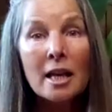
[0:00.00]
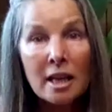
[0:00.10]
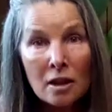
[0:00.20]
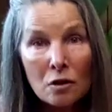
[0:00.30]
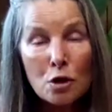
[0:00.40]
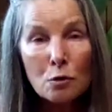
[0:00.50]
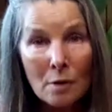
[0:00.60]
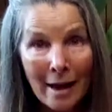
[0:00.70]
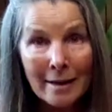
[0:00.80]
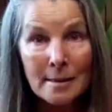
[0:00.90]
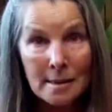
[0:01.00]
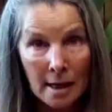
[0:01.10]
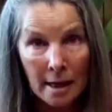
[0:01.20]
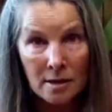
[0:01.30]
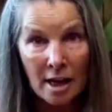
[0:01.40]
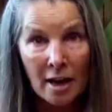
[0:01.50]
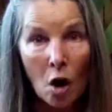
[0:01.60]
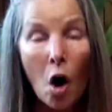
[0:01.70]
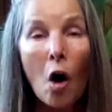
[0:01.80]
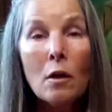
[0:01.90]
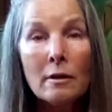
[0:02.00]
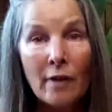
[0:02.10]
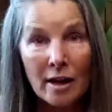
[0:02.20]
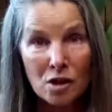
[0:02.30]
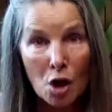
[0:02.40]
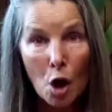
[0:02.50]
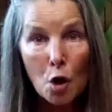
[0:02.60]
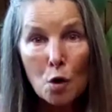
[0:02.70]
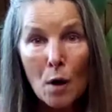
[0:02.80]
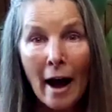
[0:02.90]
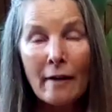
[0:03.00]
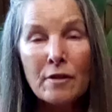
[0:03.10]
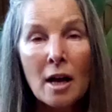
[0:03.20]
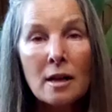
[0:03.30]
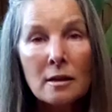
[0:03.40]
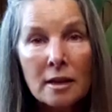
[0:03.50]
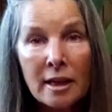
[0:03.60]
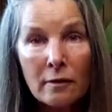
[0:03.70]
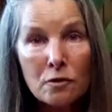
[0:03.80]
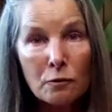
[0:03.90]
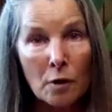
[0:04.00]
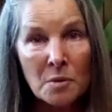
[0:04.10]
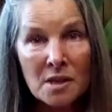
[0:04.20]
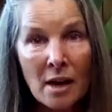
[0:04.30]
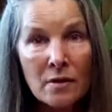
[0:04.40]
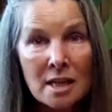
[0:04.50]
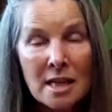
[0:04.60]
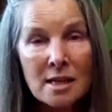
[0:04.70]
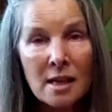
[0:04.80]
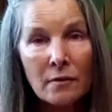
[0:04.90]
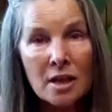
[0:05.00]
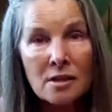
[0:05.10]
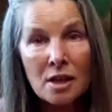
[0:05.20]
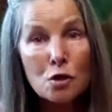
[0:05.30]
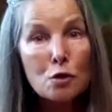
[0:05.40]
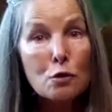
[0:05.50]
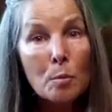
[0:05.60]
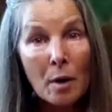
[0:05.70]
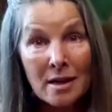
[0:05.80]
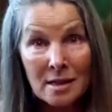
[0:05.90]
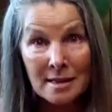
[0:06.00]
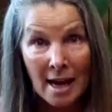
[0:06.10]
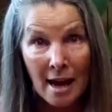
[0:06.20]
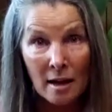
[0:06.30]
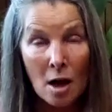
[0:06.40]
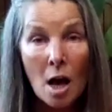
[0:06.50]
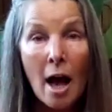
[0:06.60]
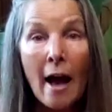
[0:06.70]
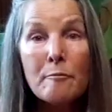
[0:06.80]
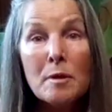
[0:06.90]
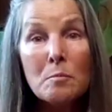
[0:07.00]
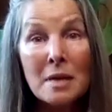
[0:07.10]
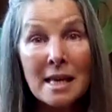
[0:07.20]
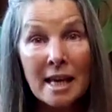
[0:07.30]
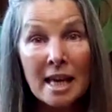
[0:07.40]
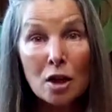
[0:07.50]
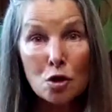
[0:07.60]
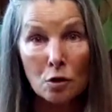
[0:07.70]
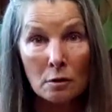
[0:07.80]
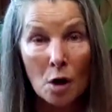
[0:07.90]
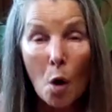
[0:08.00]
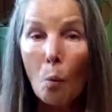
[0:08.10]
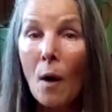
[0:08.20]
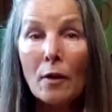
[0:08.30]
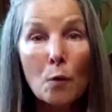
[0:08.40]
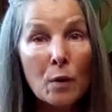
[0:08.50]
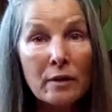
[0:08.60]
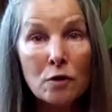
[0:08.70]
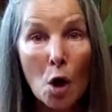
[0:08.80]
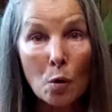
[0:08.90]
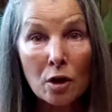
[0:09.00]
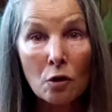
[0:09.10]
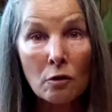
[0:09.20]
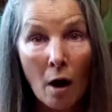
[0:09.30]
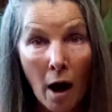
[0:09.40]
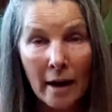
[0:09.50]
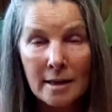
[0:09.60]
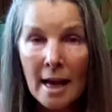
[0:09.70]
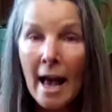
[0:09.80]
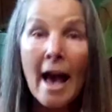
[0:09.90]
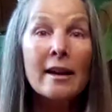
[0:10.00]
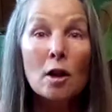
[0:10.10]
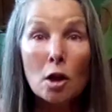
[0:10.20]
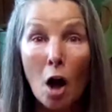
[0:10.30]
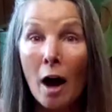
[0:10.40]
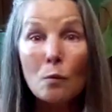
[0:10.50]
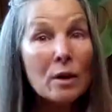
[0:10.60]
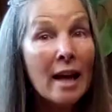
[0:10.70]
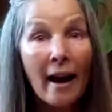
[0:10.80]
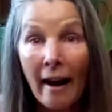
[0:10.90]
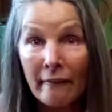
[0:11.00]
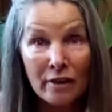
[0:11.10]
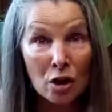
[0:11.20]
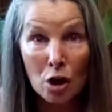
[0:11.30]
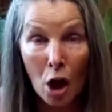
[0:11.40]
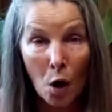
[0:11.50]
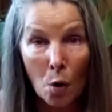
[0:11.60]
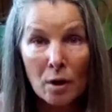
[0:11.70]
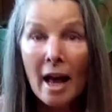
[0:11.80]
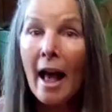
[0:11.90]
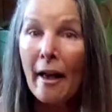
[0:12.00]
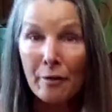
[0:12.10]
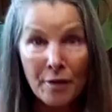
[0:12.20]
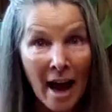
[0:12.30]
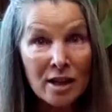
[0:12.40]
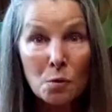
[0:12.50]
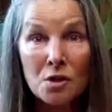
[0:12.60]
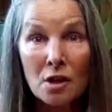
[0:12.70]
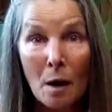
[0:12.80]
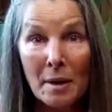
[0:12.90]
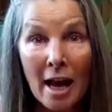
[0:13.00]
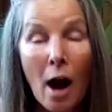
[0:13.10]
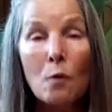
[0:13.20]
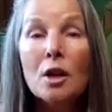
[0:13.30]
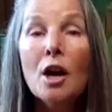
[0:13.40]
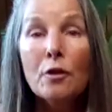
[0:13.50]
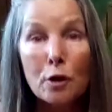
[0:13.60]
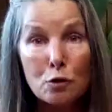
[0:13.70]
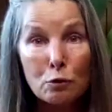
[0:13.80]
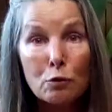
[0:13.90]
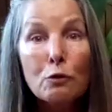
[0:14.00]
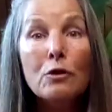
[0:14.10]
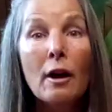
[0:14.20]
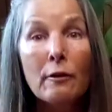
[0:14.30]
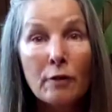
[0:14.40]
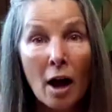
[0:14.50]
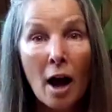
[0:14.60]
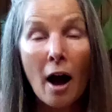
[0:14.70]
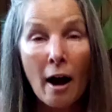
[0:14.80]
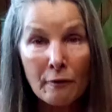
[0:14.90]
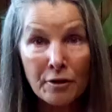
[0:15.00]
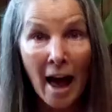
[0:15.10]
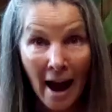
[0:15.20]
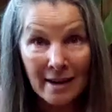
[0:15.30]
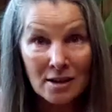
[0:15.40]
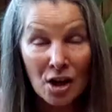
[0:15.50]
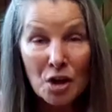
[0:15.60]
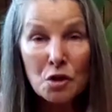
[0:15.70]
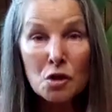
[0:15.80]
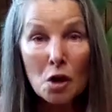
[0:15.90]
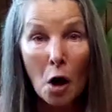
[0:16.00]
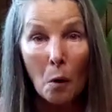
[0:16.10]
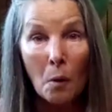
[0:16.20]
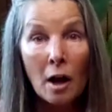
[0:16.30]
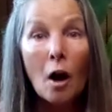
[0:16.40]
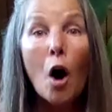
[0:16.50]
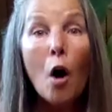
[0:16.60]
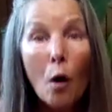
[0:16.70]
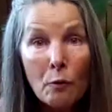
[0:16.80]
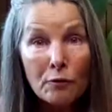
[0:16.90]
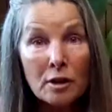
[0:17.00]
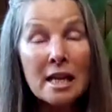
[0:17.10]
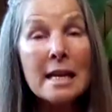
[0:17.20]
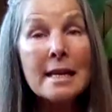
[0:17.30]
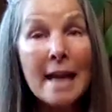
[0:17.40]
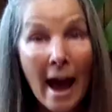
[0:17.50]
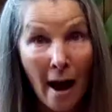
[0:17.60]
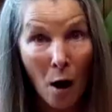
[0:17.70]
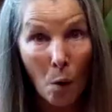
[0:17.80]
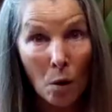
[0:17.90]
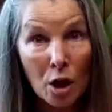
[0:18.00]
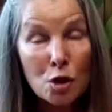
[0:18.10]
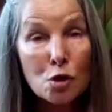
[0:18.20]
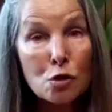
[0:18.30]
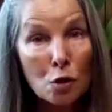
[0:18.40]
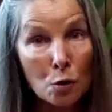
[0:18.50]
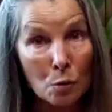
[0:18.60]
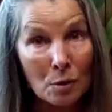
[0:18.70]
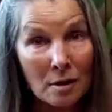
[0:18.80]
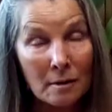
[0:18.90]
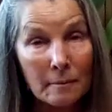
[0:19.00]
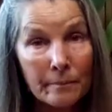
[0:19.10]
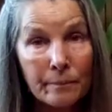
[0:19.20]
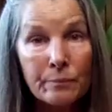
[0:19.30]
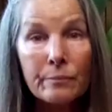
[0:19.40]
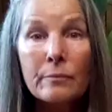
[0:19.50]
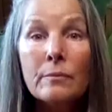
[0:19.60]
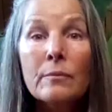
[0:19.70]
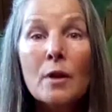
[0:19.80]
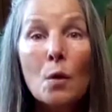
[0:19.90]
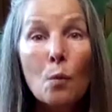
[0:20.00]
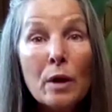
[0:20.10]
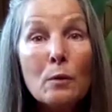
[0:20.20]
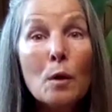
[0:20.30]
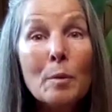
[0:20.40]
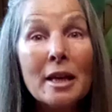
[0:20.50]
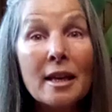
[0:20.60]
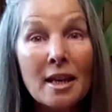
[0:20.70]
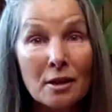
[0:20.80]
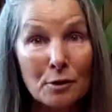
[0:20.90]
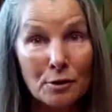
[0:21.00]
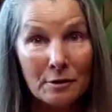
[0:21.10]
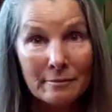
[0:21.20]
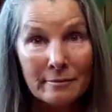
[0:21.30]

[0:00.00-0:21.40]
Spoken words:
in the United States, and all of us who have lived from 1776 to the present day have been being injured, whether we've known it or not, and a lot we haven't known, and that's what's coming out, the truth of that. So hopefully now, soon, we will be healed.